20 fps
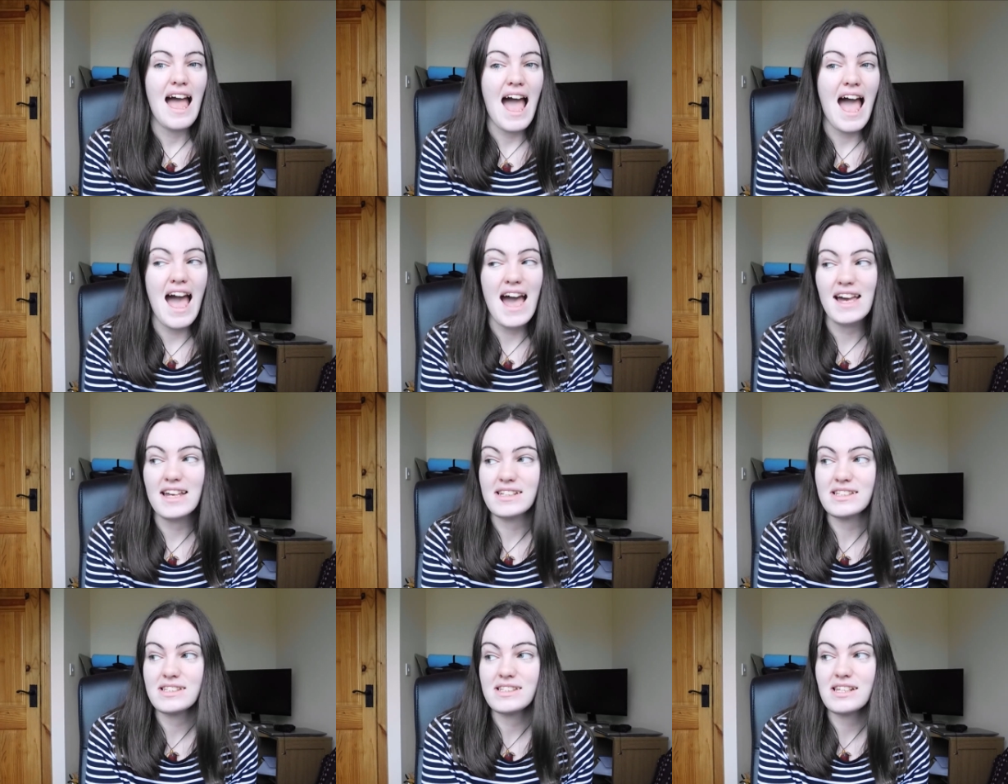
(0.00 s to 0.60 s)

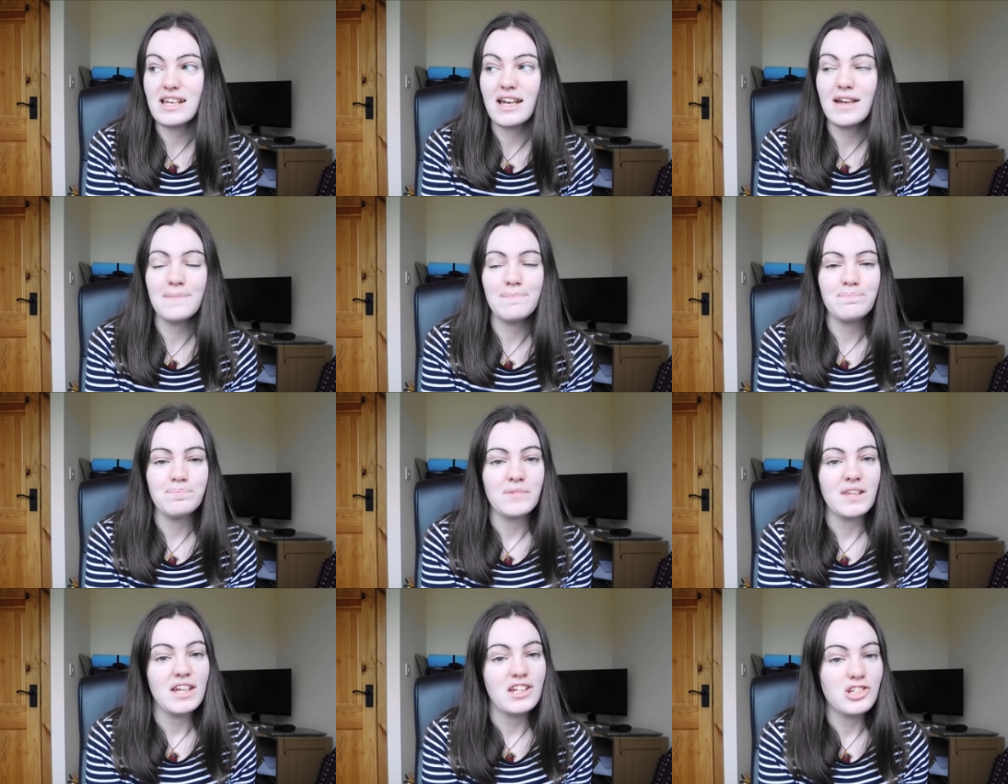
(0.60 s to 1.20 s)
and um,
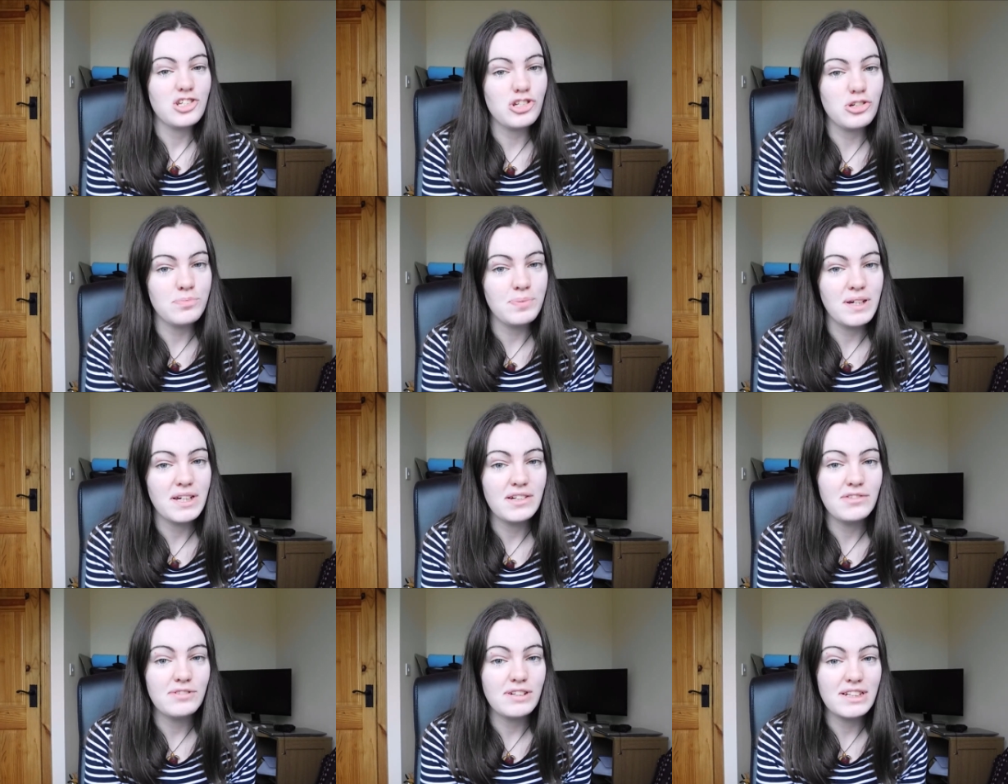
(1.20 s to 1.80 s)
should
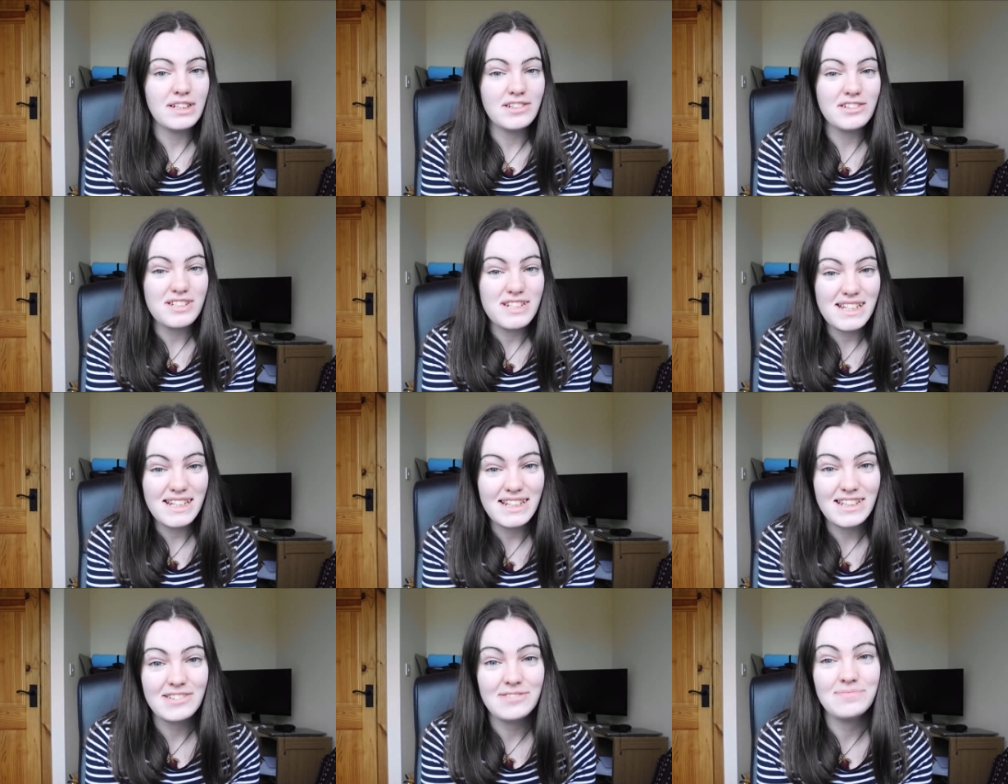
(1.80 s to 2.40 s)
be a really good
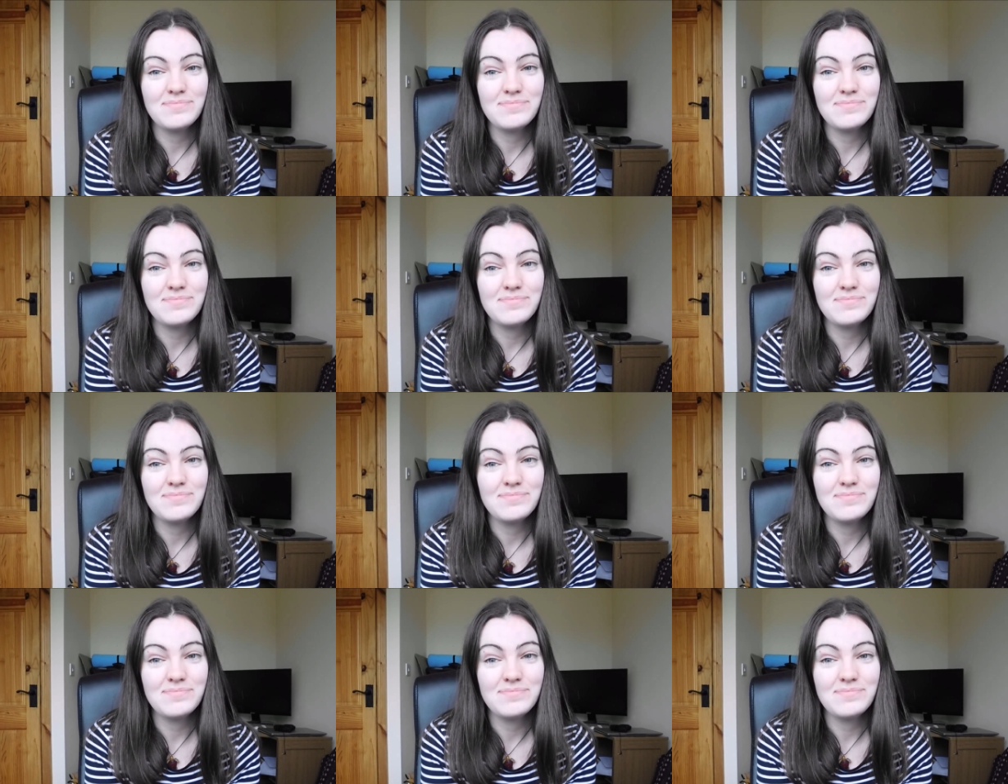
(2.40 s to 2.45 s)
year.